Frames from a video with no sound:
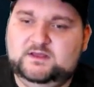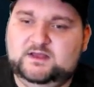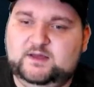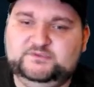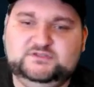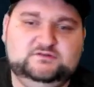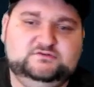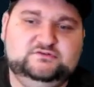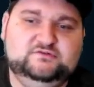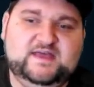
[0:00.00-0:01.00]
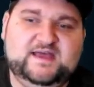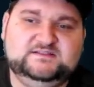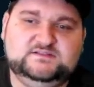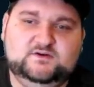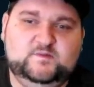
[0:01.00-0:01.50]
Do you do that,
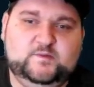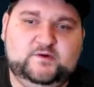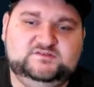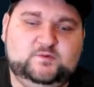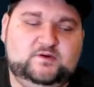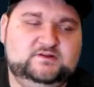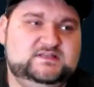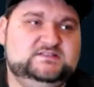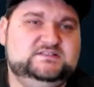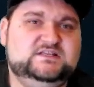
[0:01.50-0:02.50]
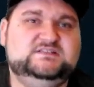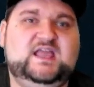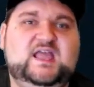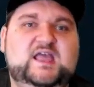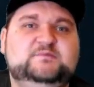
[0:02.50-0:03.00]
score the bonus points, and just
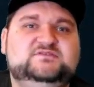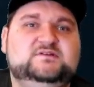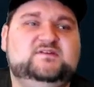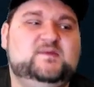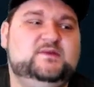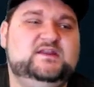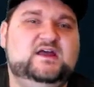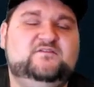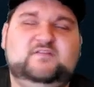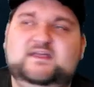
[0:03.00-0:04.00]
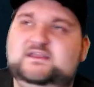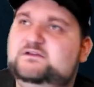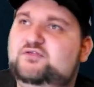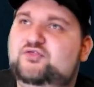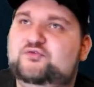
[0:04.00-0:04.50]
hamstring them enough? Like, you
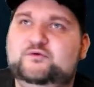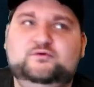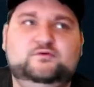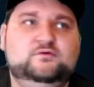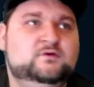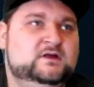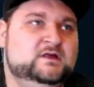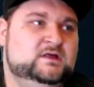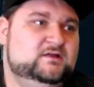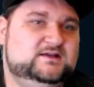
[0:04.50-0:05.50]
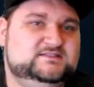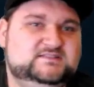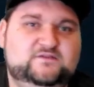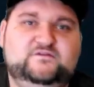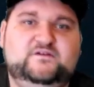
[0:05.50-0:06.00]
threw, let's say,
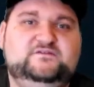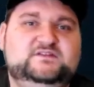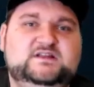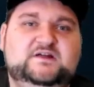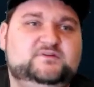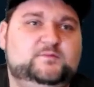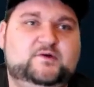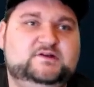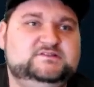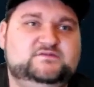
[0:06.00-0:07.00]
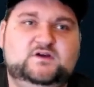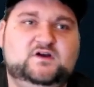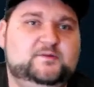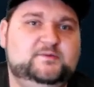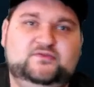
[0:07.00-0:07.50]
1,500 points of your
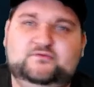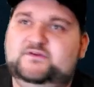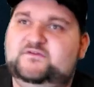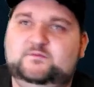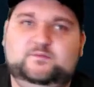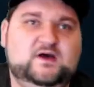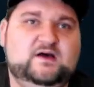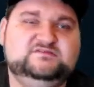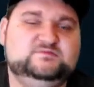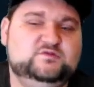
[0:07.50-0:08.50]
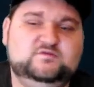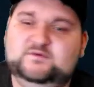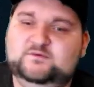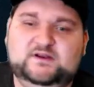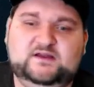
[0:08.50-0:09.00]
army through different buffs, movement,
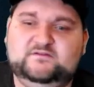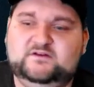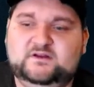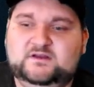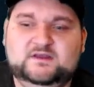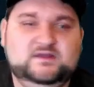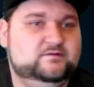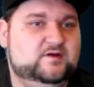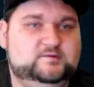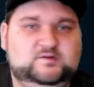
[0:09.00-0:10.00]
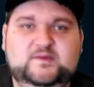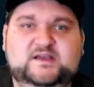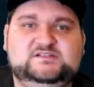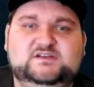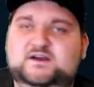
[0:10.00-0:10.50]
whatever. We're able to make
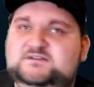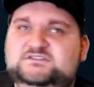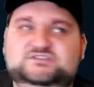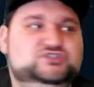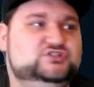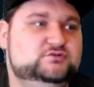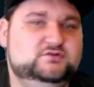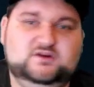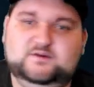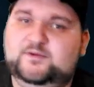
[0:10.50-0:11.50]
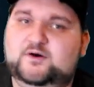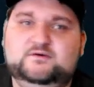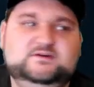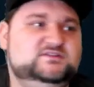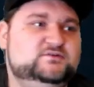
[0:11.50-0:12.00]
charges, shoot your
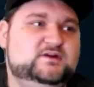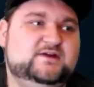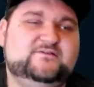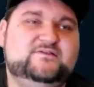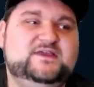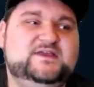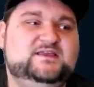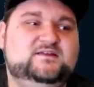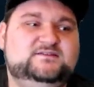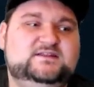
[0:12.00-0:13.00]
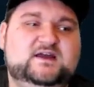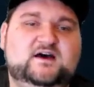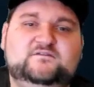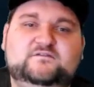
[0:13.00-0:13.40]
opponent, do whatever, and they killed enough